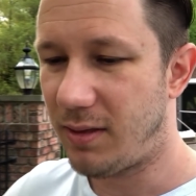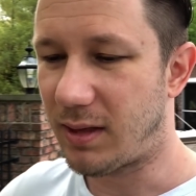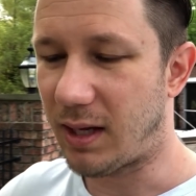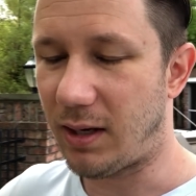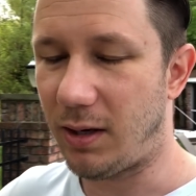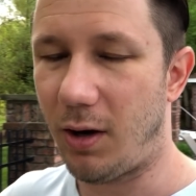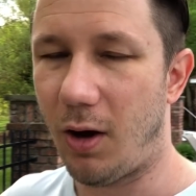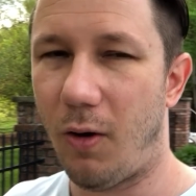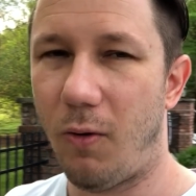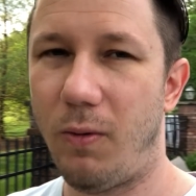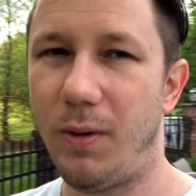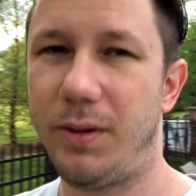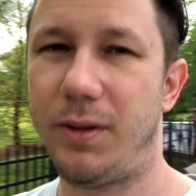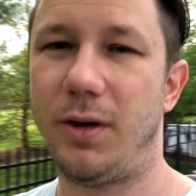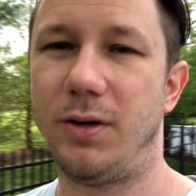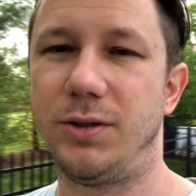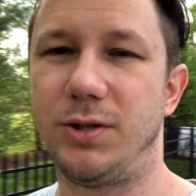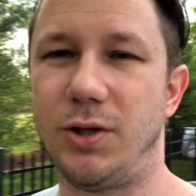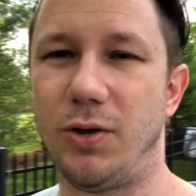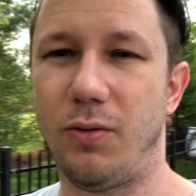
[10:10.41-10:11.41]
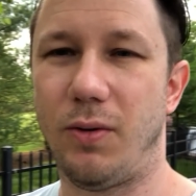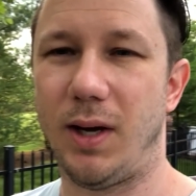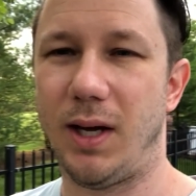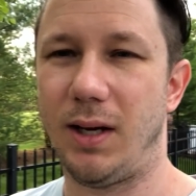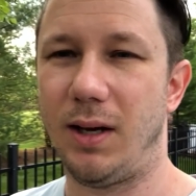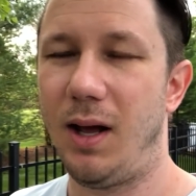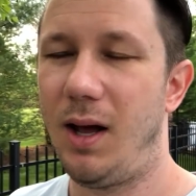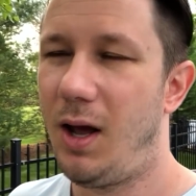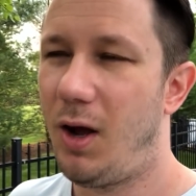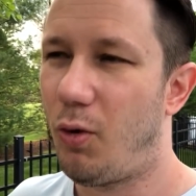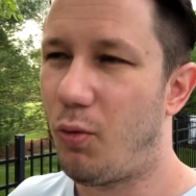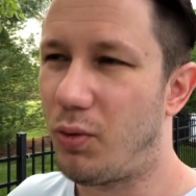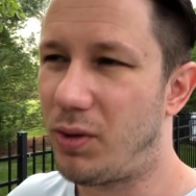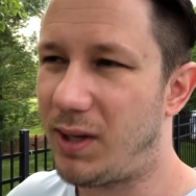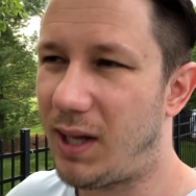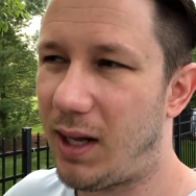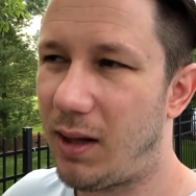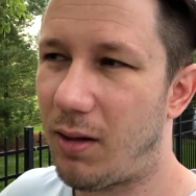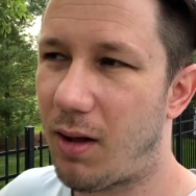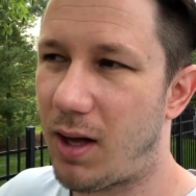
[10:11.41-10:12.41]
They know what they're doing.
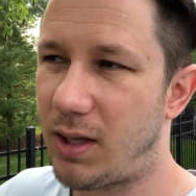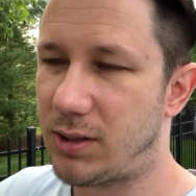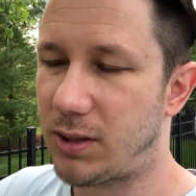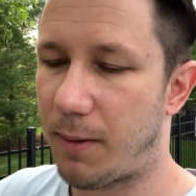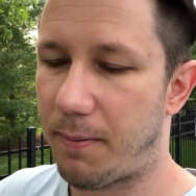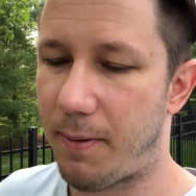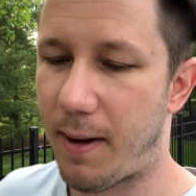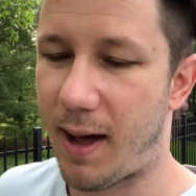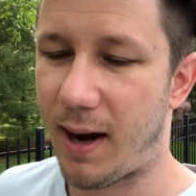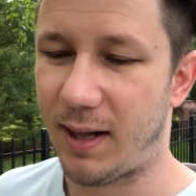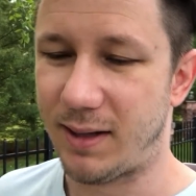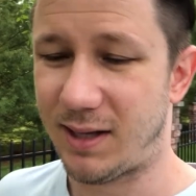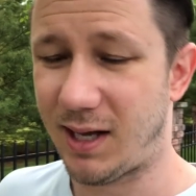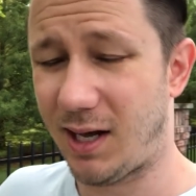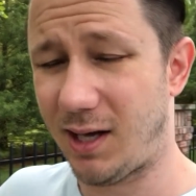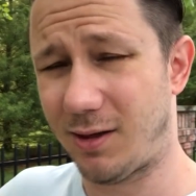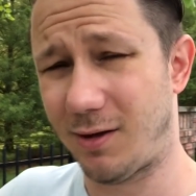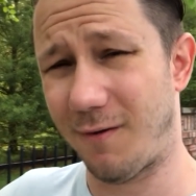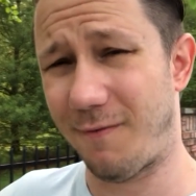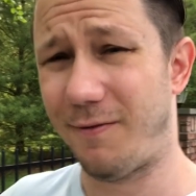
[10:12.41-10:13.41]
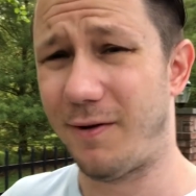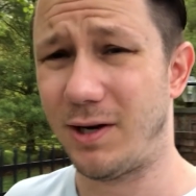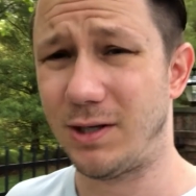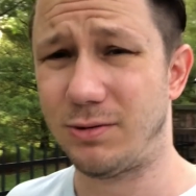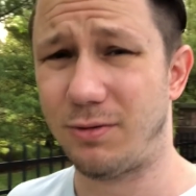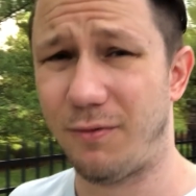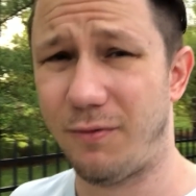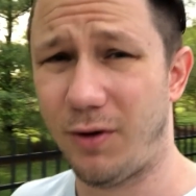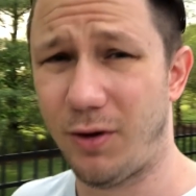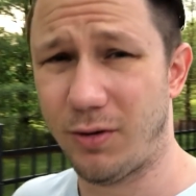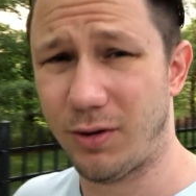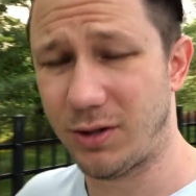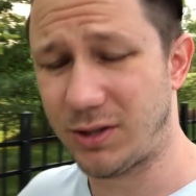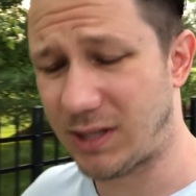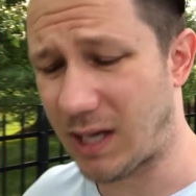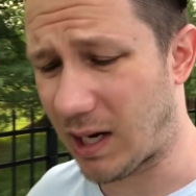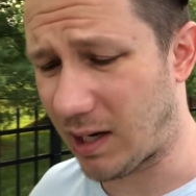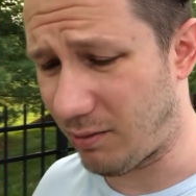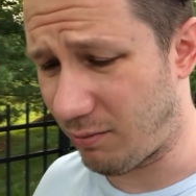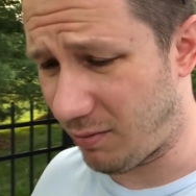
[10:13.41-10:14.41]
When they launch our product, they get their first review, their
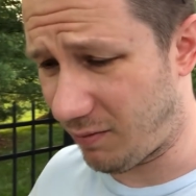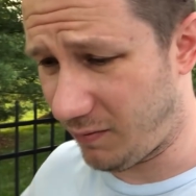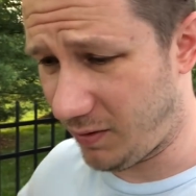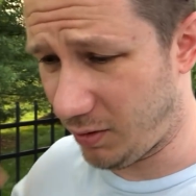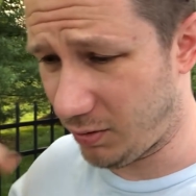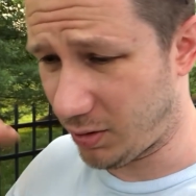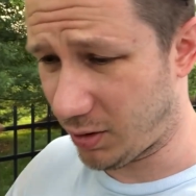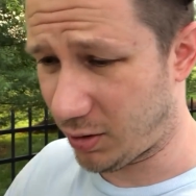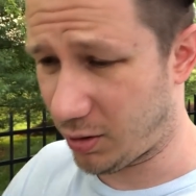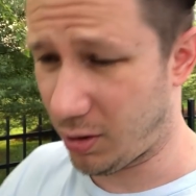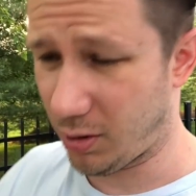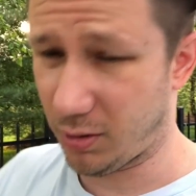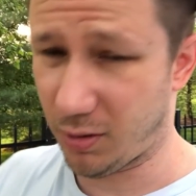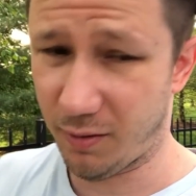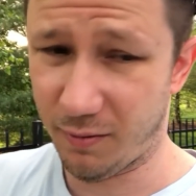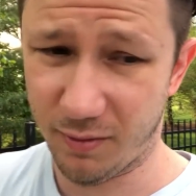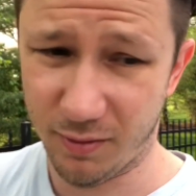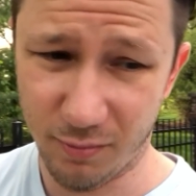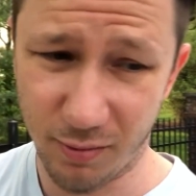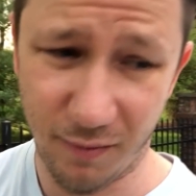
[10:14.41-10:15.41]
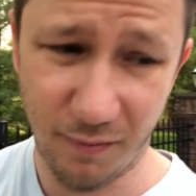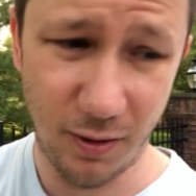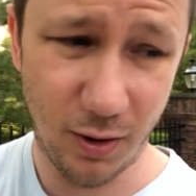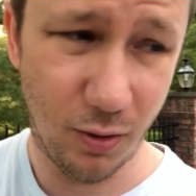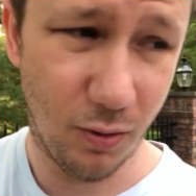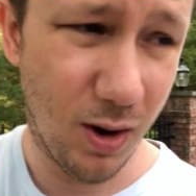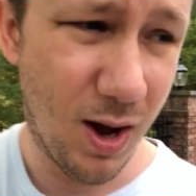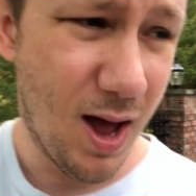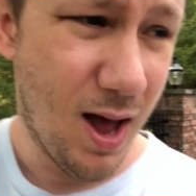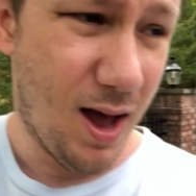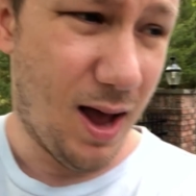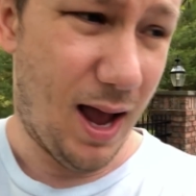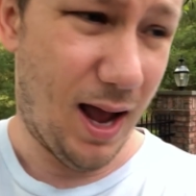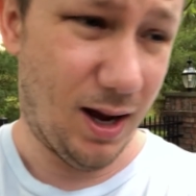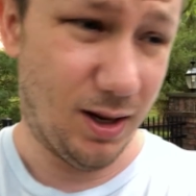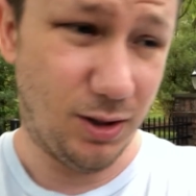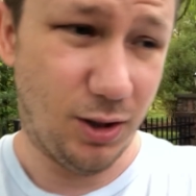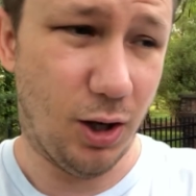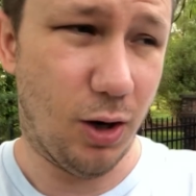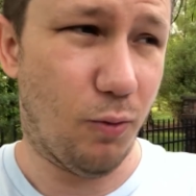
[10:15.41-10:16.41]
second review, their third review.
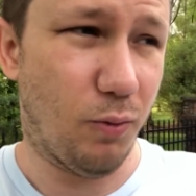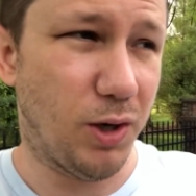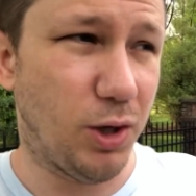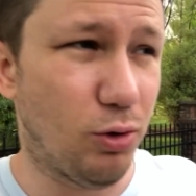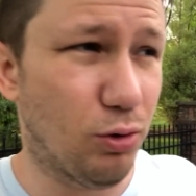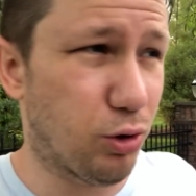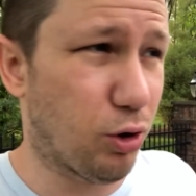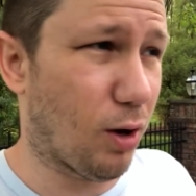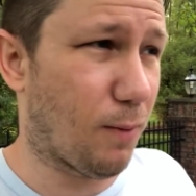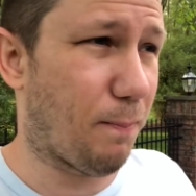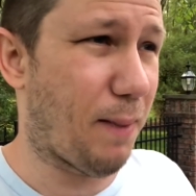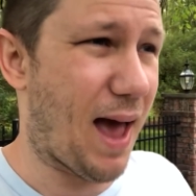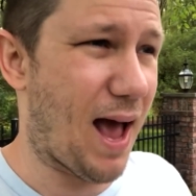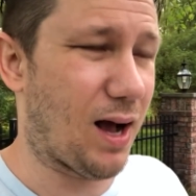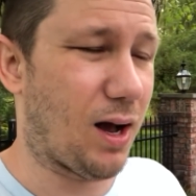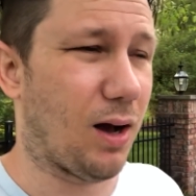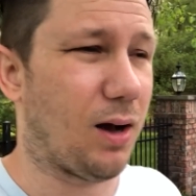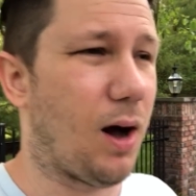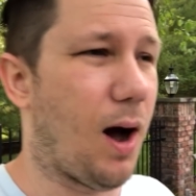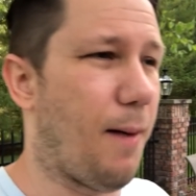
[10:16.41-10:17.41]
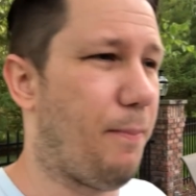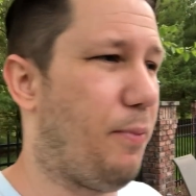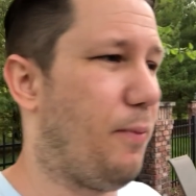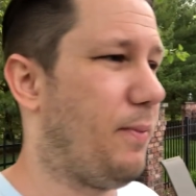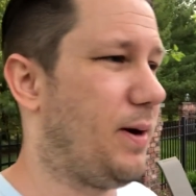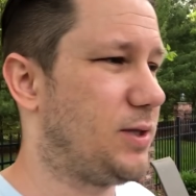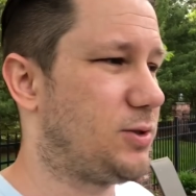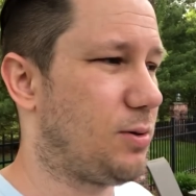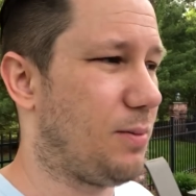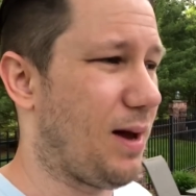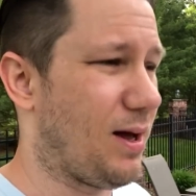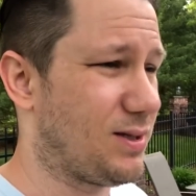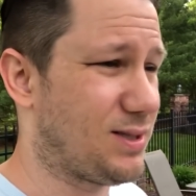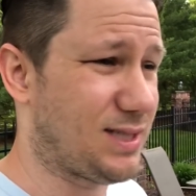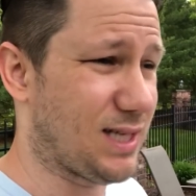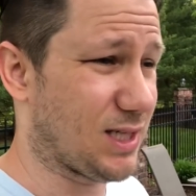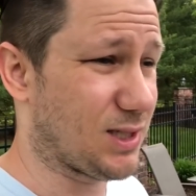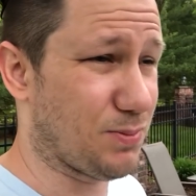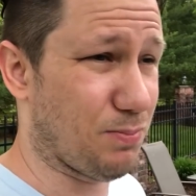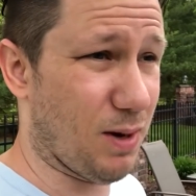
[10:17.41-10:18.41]
And, you know, when you look back a couple months from now,
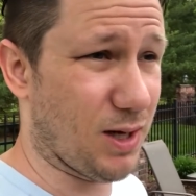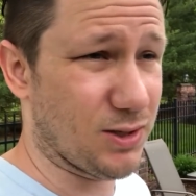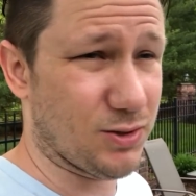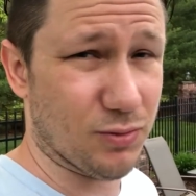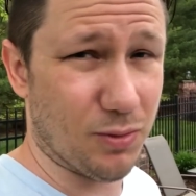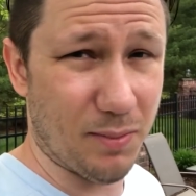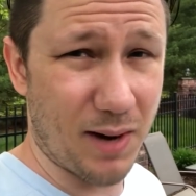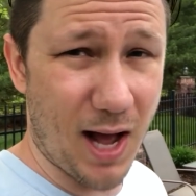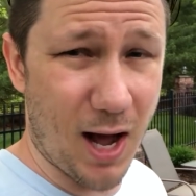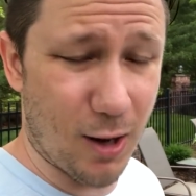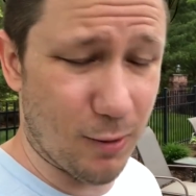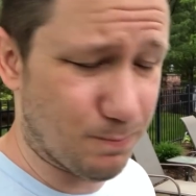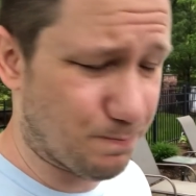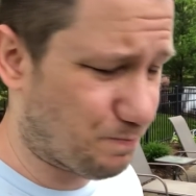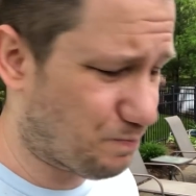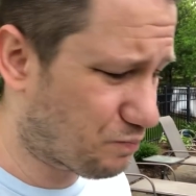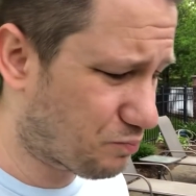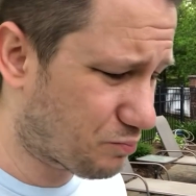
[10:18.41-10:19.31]
6 months from now,